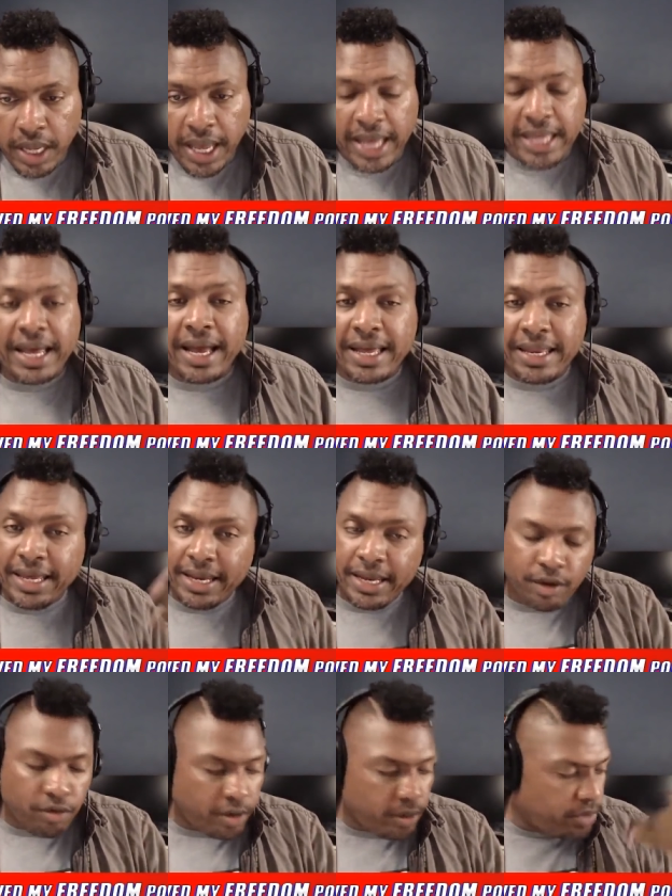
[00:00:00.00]
and, I, and I
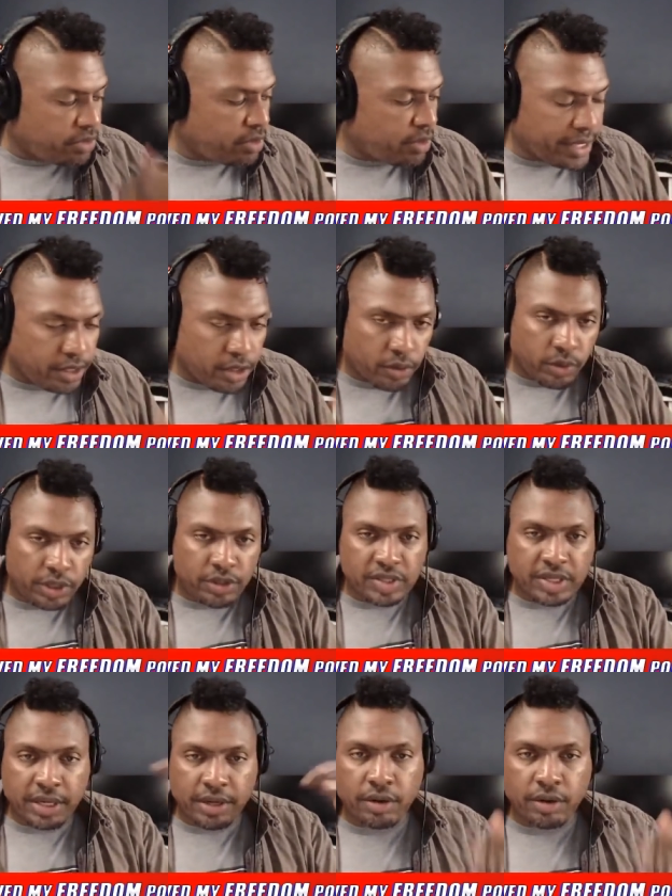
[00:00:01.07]
agree with you. I know what you said